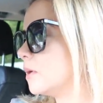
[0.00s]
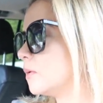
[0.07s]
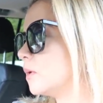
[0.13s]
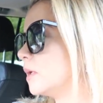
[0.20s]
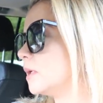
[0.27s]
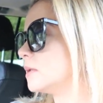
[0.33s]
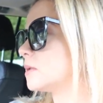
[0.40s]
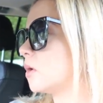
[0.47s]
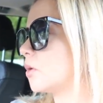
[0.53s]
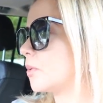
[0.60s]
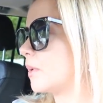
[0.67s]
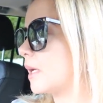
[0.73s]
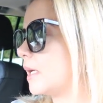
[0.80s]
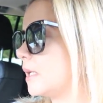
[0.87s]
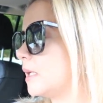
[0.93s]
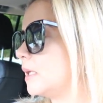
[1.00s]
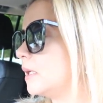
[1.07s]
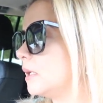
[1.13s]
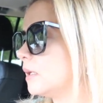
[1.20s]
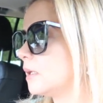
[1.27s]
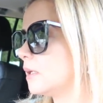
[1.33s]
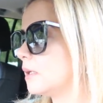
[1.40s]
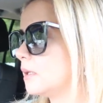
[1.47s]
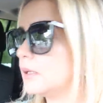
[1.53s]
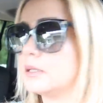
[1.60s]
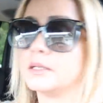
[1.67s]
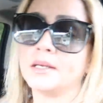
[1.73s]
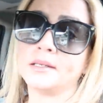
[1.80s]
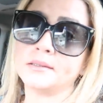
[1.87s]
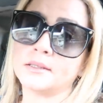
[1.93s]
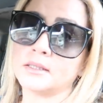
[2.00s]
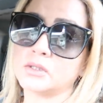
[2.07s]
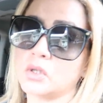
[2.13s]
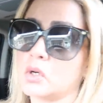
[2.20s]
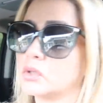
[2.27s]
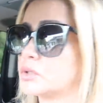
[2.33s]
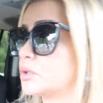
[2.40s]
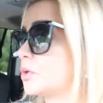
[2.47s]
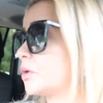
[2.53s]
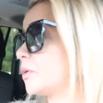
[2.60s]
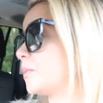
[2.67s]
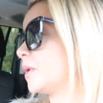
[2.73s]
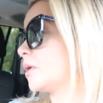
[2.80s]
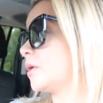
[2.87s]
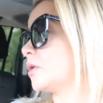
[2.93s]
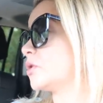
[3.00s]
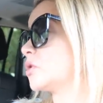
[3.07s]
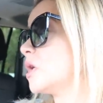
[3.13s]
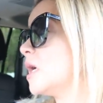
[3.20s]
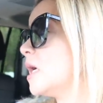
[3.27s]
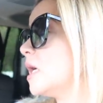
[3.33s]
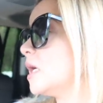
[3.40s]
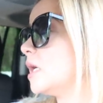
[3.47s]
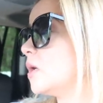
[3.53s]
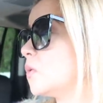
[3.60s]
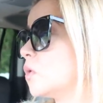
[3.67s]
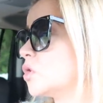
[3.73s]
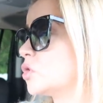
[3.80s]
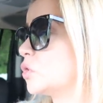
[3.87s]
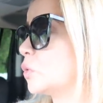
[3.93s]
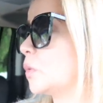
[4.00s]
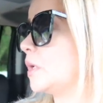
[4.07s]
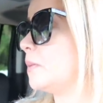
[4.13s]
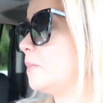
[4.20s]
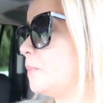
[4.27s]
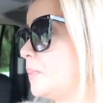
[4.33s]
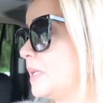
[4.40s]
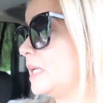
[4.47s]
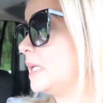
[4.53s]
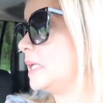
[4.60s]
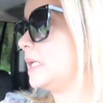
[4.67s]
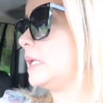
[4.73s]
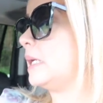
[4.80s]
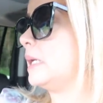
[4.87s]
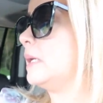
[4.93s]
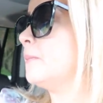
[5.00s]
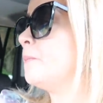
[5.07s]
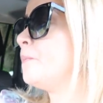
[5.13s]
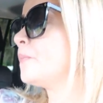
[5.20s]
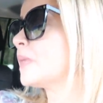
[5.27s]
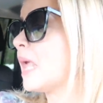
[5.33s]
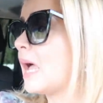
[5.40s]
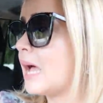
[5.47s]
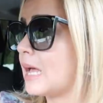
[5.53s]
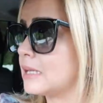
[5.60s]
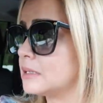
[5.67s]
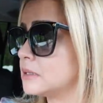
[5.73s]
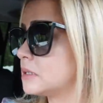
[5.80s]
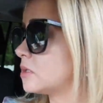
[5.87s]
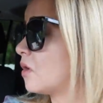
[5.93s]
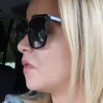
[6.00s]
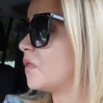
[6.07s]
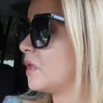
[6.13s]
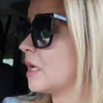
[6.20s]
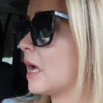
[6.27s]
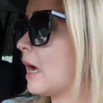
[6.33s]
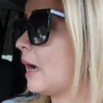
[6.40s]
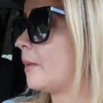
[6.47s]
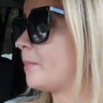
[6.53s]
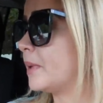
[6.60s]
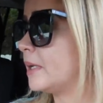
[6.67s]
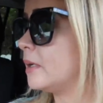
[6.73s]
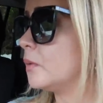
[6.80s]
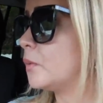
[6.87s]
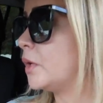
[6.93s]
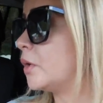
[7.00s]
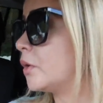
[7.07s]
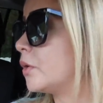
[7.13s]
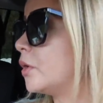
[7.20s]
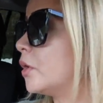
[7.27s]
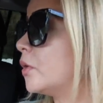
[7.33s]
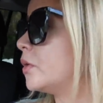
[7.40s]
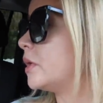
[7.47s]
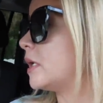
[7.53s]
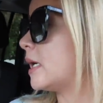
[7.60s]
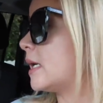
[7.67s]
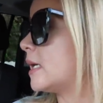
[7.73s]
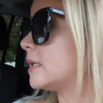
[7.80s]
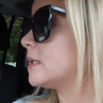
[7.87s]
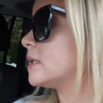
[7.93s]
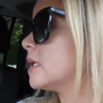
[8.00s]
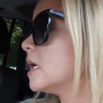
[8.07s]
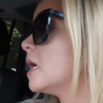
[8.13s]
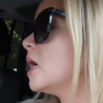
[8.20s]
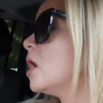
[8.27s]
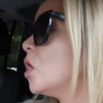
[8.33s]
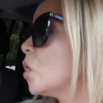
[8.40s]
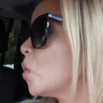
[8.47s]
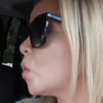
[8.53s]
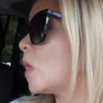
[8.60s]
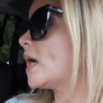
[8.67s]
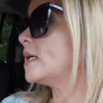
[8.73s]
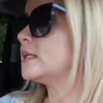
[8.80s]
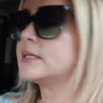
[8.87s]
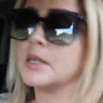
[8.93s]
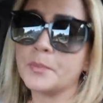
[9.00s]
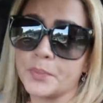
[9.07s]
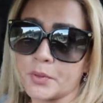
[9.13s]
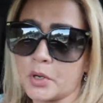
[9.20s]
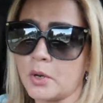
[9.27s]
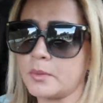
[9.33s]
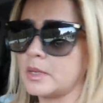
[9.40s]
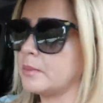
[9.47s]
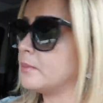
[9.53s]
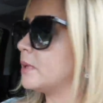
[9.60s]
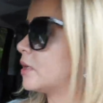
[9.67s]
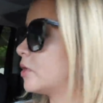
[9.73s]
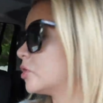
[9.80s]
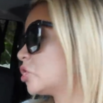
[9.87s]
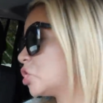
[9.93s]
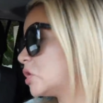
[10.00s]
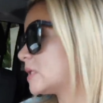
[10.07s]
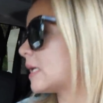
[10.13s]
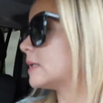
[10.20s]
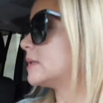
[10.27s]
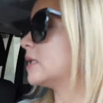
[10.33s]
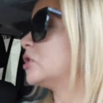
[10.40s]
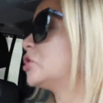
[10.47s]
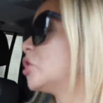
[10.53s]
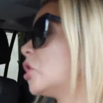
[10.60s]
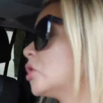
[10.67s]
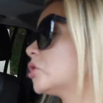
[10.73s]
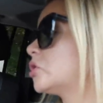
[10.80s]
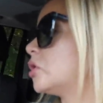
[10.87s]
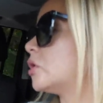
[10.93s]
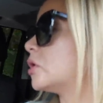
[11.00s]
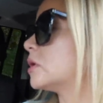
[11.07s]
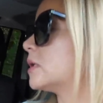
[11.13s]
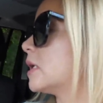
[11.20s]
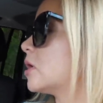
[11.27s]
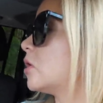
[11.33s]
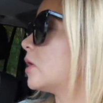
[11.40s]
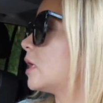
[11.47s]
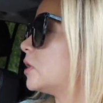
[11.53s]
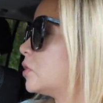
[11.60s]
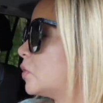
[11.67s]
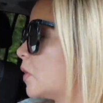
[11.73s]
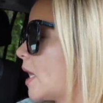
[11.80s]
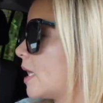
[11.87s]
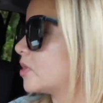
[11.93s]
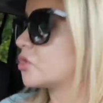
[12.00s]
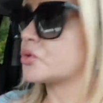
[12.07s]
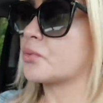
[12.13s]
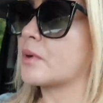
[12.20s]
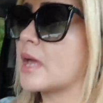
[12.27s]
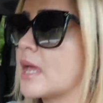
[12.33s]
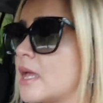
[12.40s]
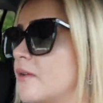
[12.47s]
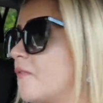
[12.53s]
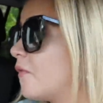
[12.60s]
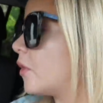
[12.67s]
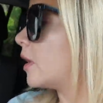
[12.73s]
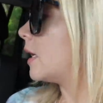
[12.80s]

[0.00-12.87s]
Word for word: he is already in the doctor because he was doing P E and something happened. We don't know yet what is the problem because she's at the doctor. They're gonna do x-ray for